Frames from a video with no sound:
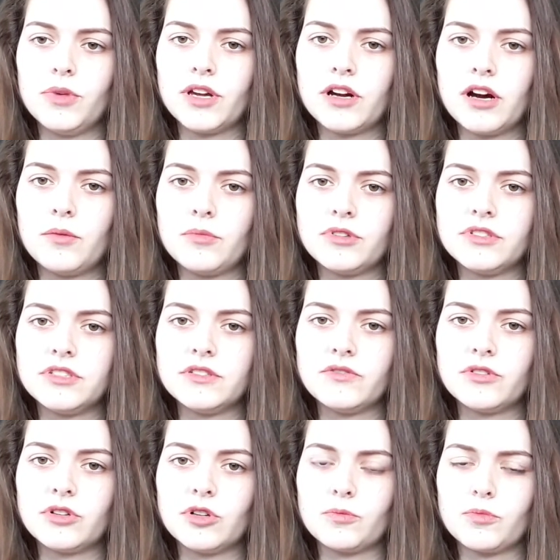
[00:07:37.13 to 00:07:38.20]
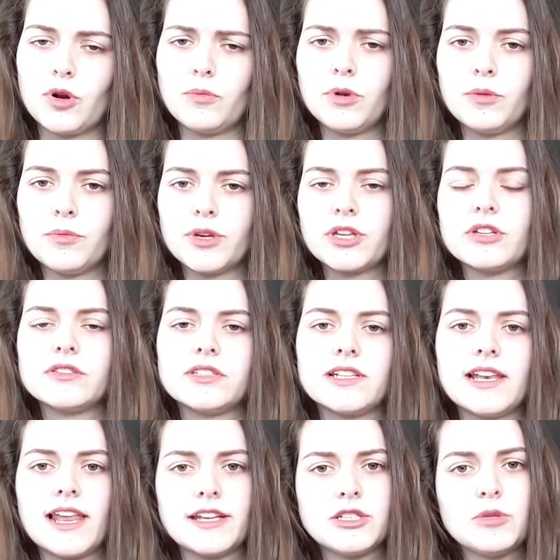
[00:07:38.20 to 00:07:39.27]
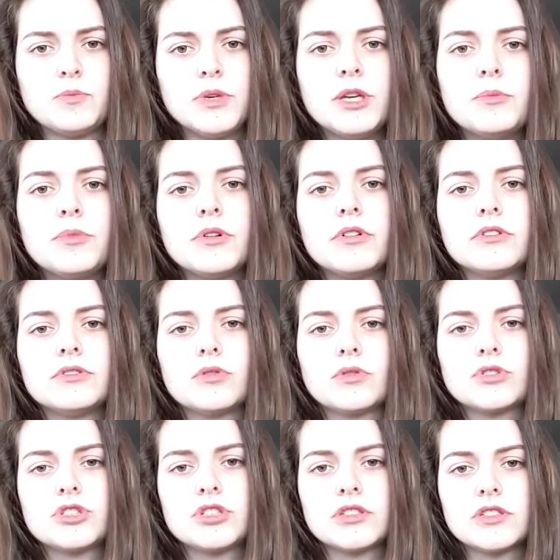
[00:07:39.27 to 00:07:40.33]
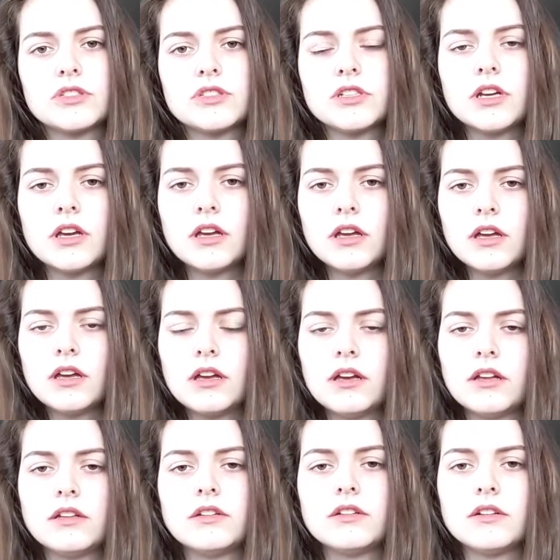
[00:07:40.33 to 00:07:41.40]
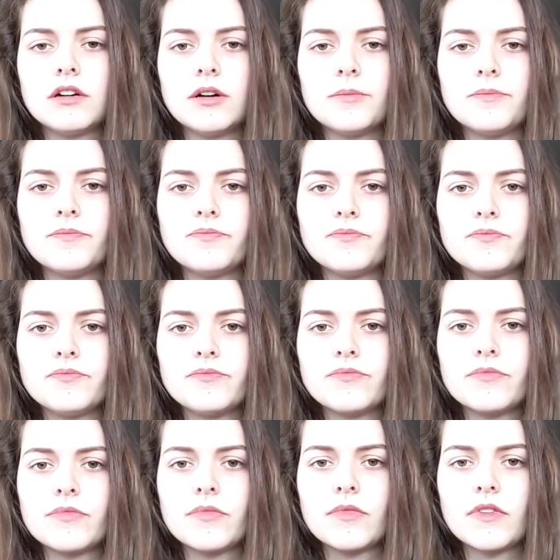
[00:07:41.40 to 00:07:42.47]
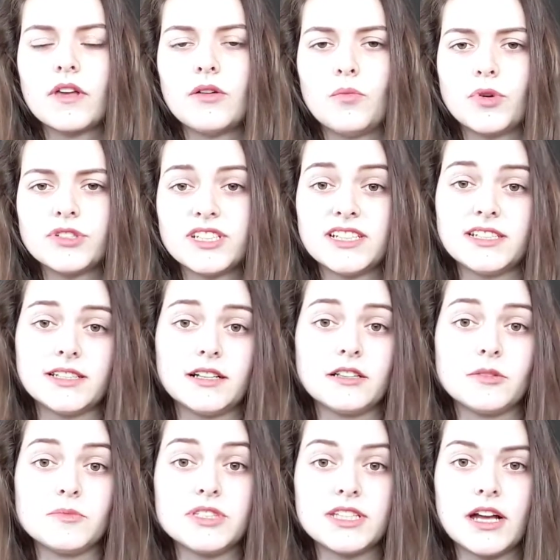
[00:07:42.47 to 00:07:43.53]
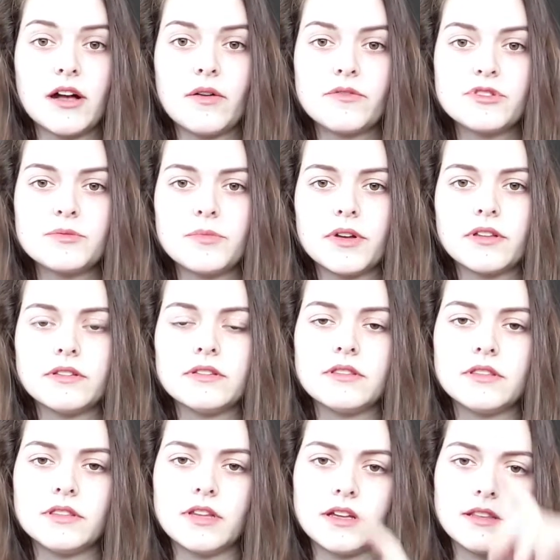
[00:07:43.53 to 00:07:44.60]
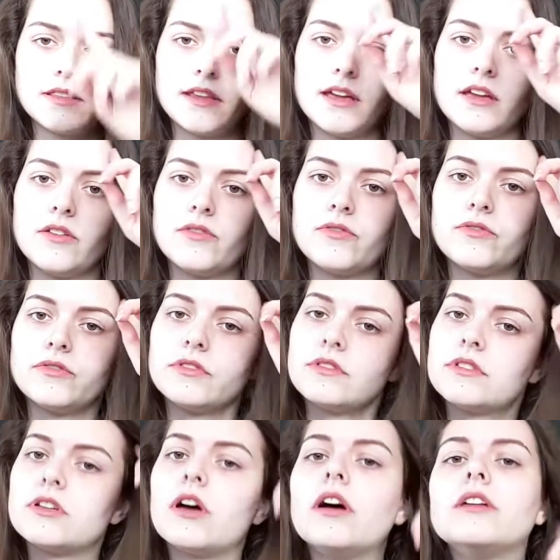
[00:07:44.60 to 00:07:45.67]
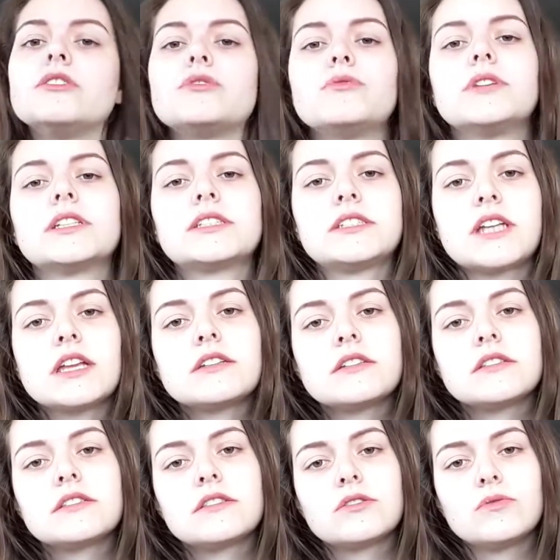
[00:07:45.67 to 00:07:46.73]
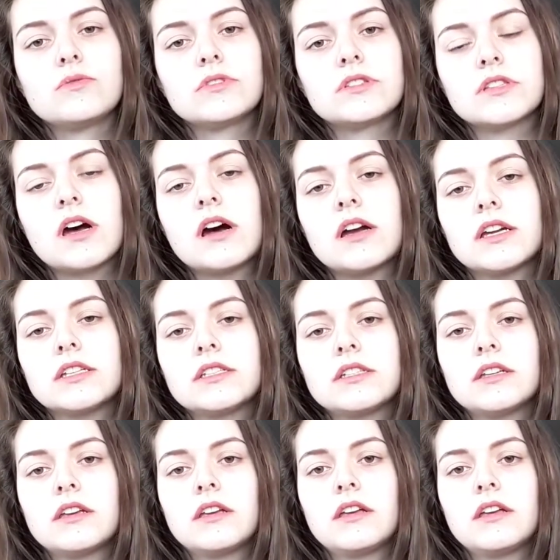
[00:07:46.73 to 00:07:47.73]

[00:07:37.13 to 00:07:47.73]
become a difficult problem, because it led to people not just wanting to kill themselves, but that they've turned to extended suicide